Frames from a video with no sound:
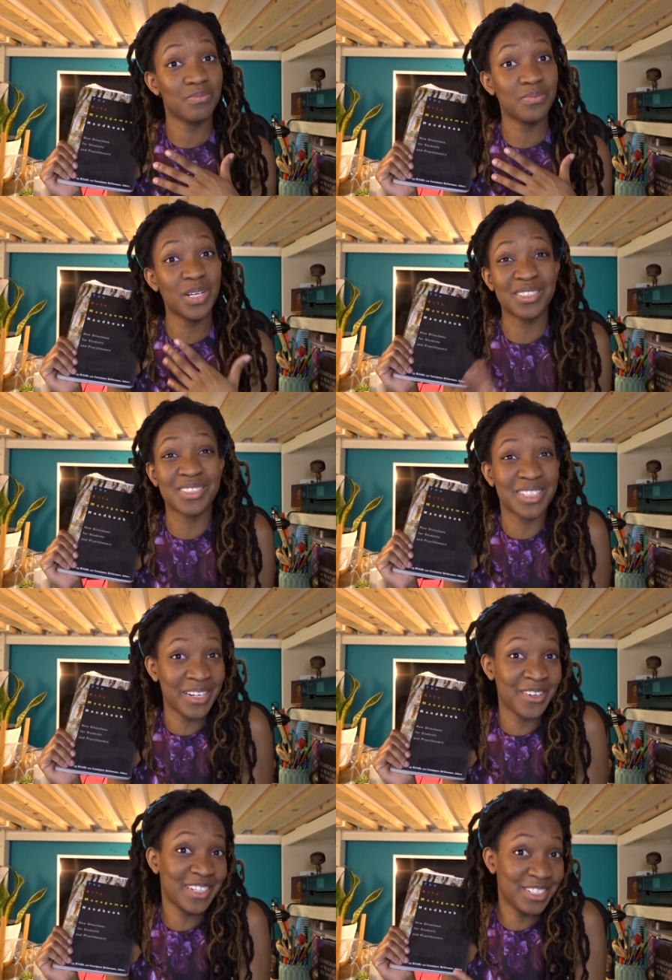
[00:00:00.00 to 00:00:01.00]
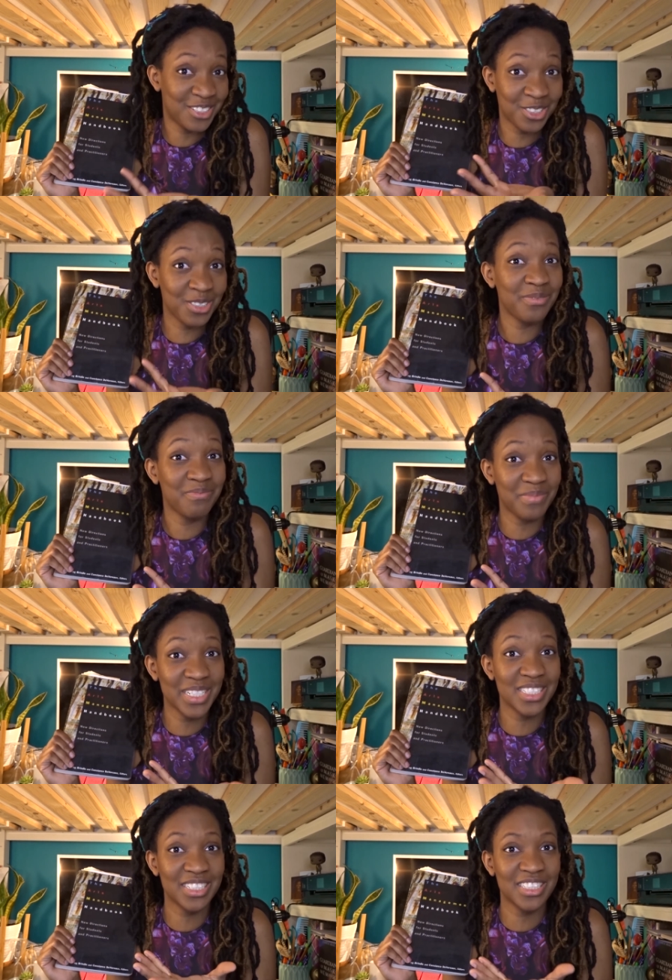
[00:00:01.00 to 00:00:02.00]
a scared intern,
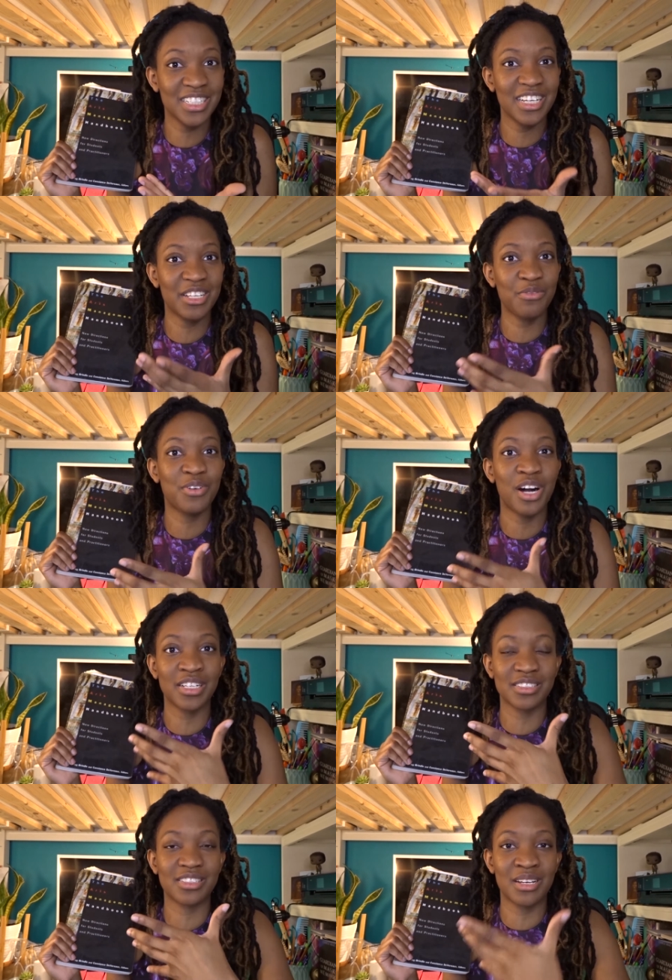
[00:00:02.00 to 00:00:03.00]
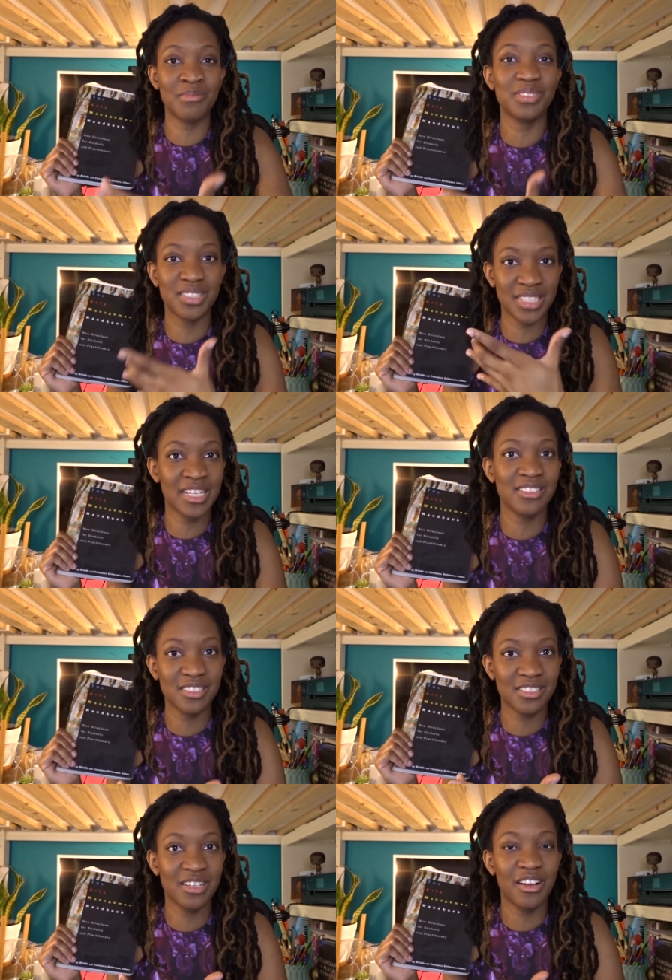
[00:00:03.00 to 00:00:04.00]
basically, and you've got some
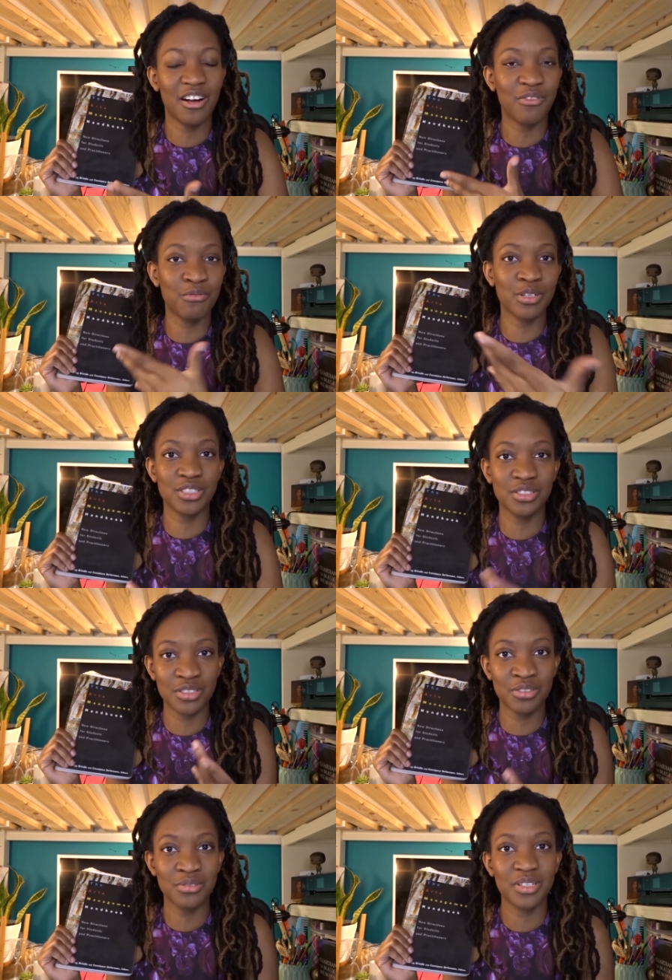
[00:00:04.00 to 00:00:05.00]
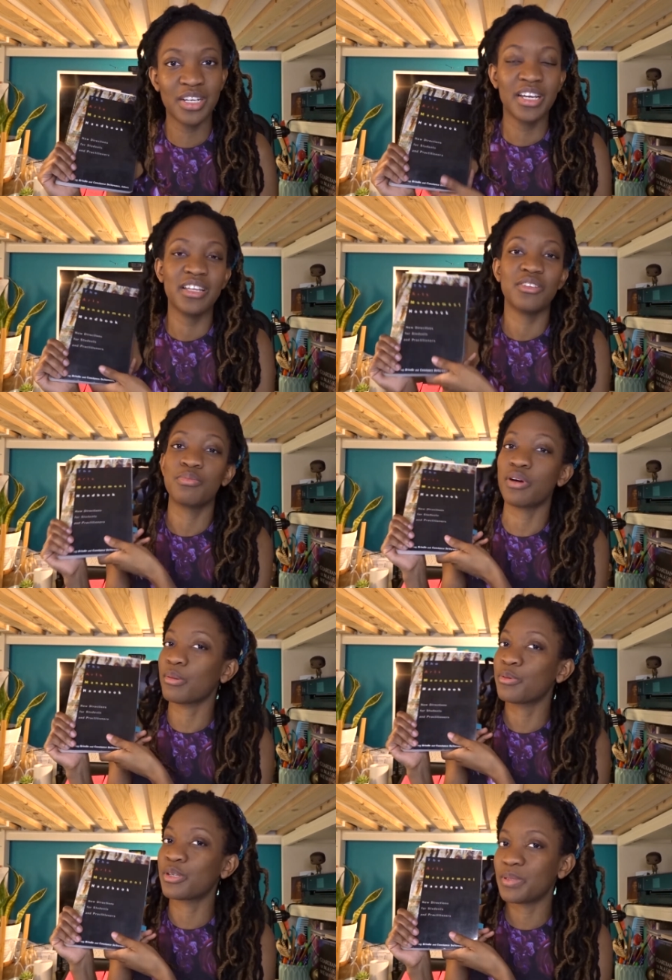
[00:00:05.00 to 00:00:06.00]
sense of what to do, you
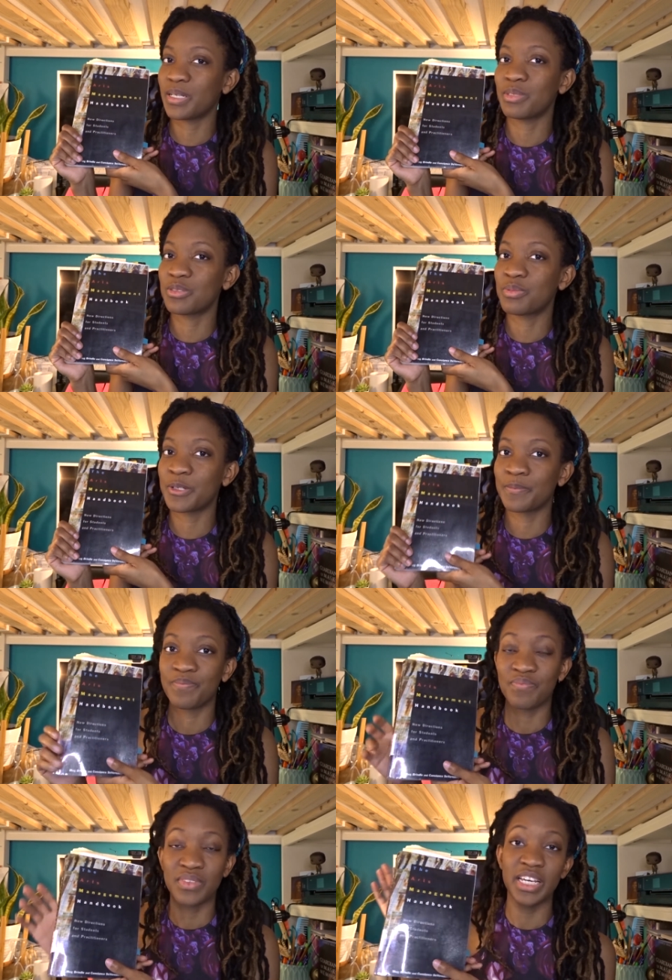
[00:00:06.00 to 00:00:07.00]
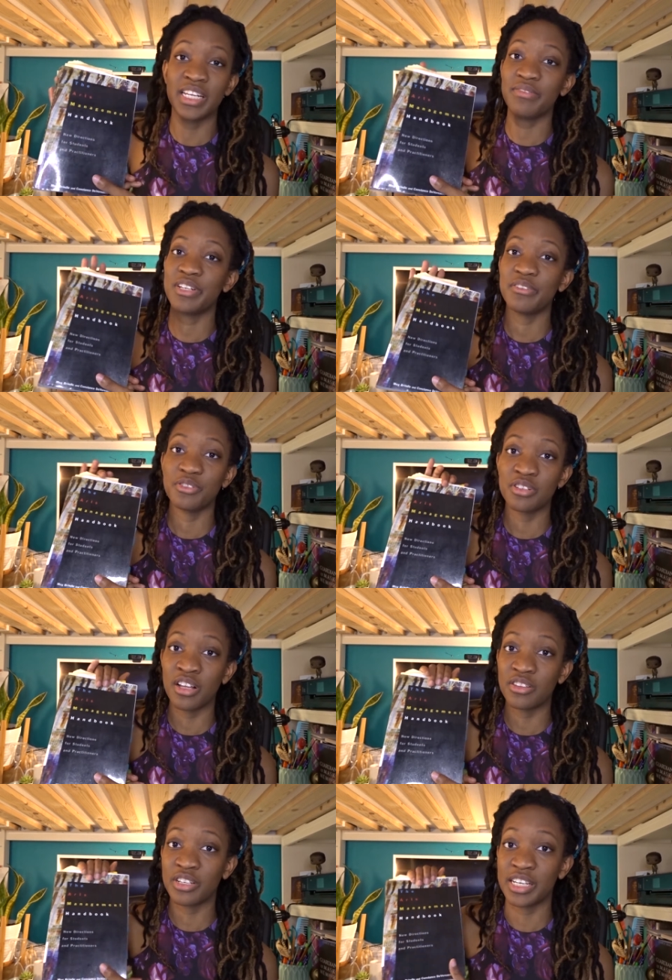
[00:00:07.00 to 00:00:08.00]
probably want to pick up this book. And even if you're
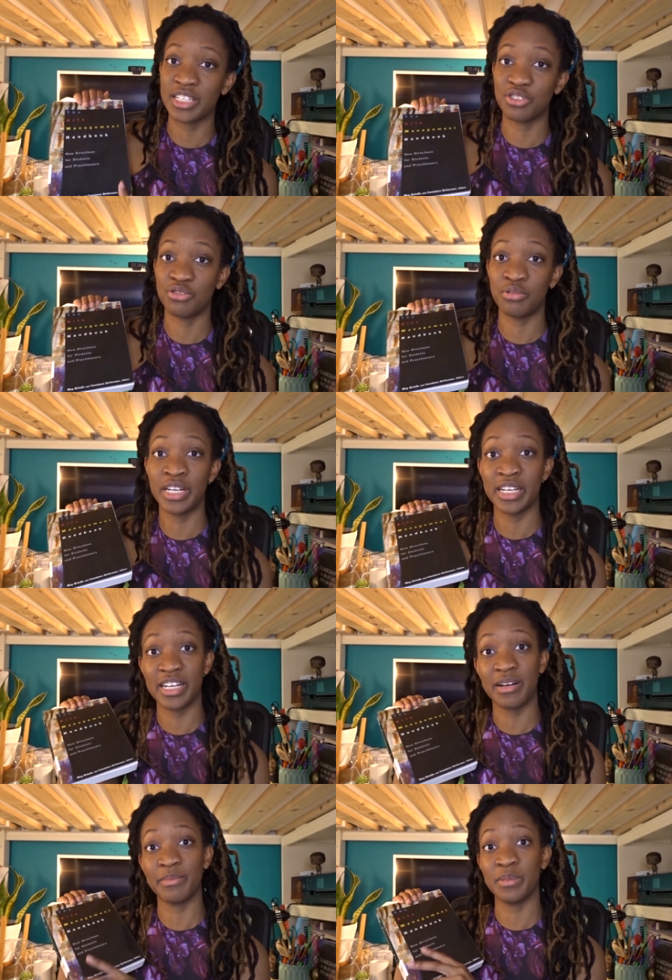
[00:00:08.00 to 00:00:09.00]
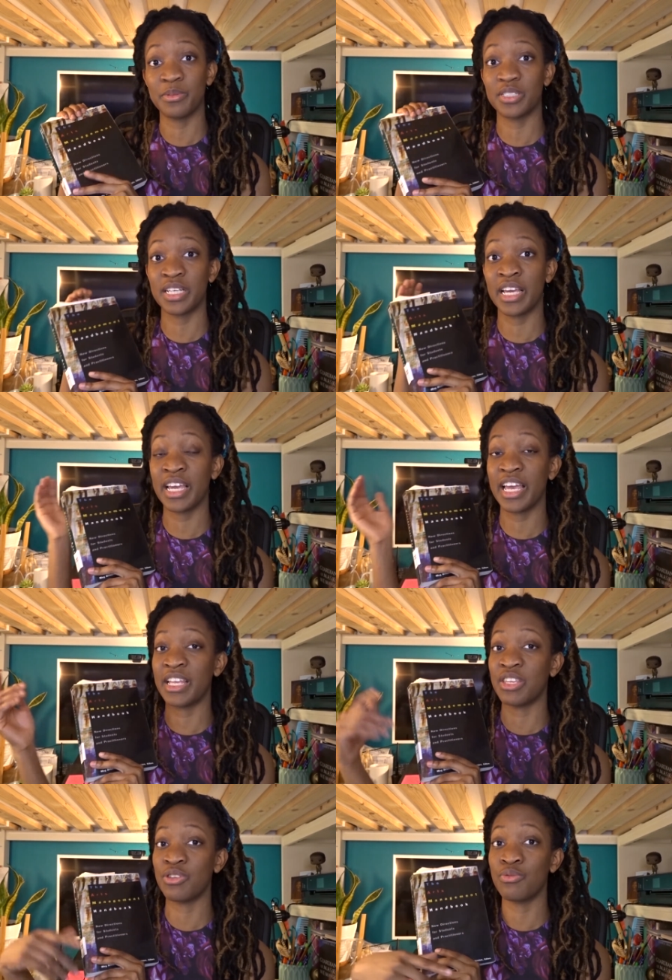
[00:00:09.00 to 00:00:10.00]
not looking at joining a company per se
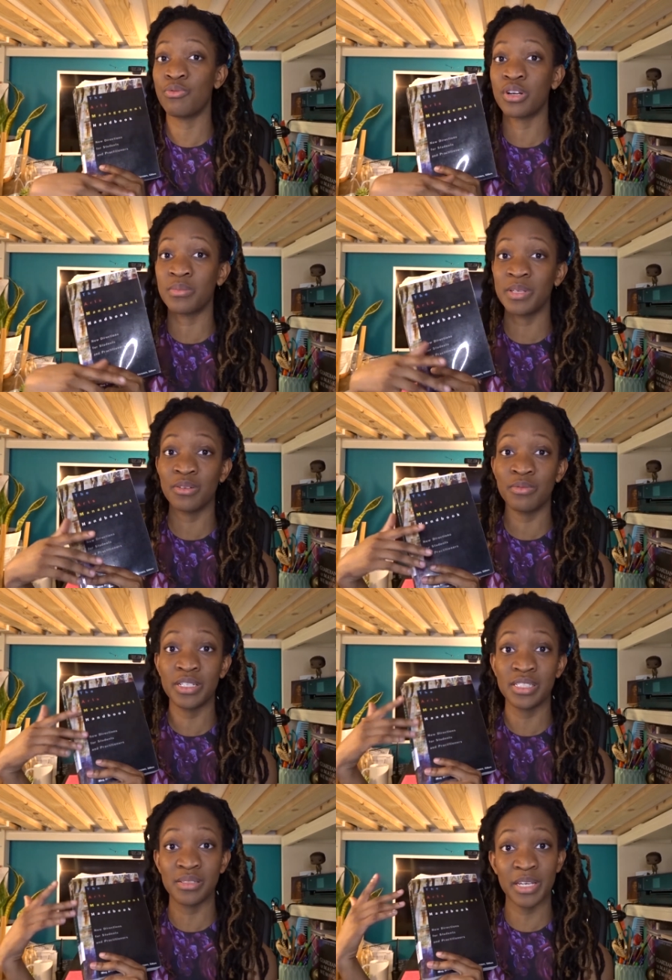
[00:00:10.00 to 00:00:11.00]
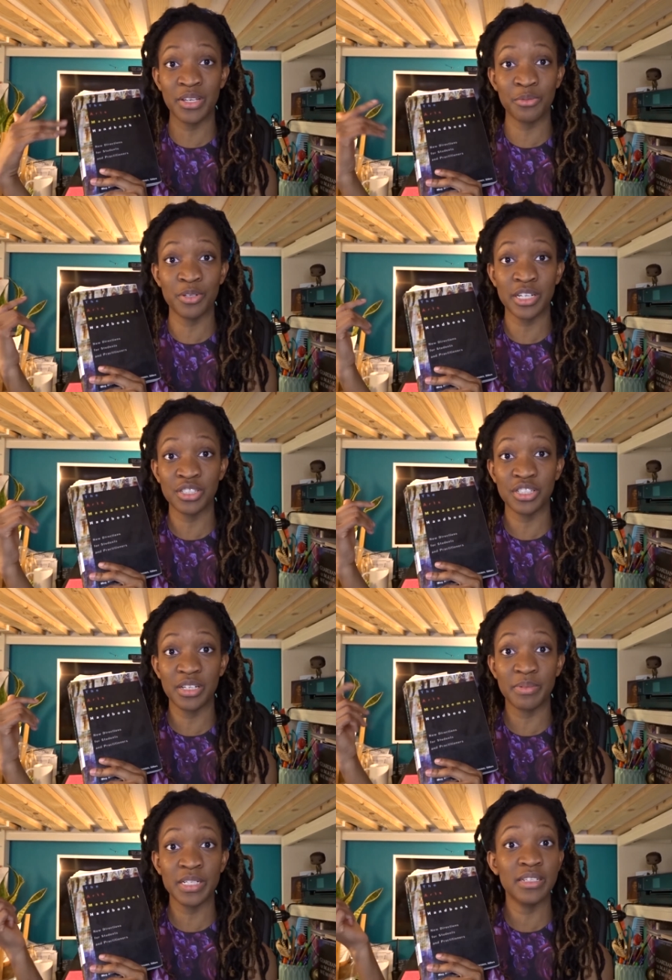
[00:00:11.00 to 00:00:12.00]
and you want to be the one to make your production
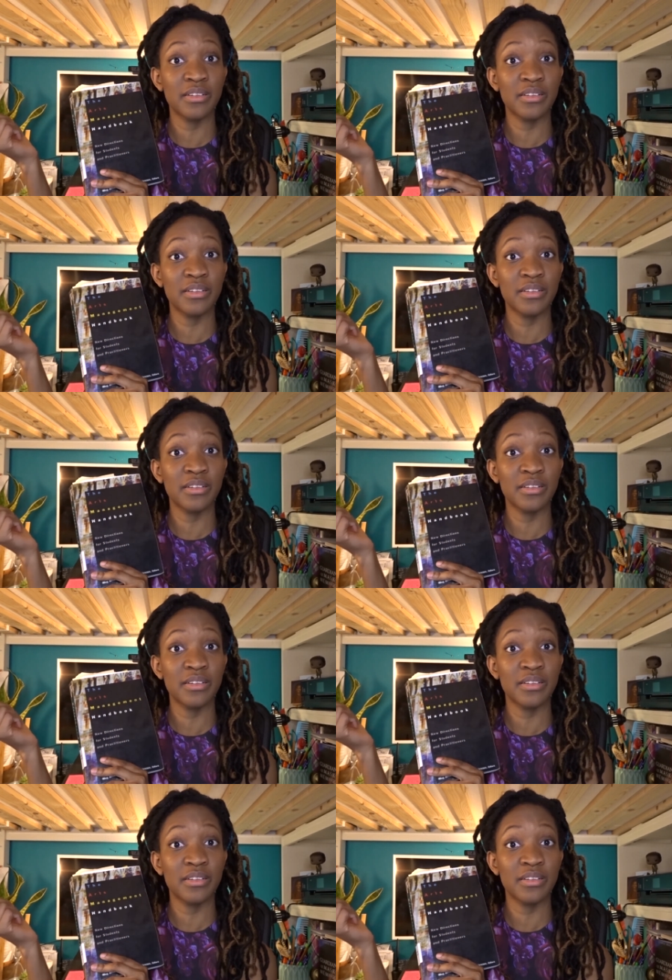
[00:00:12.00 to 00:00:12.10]
company,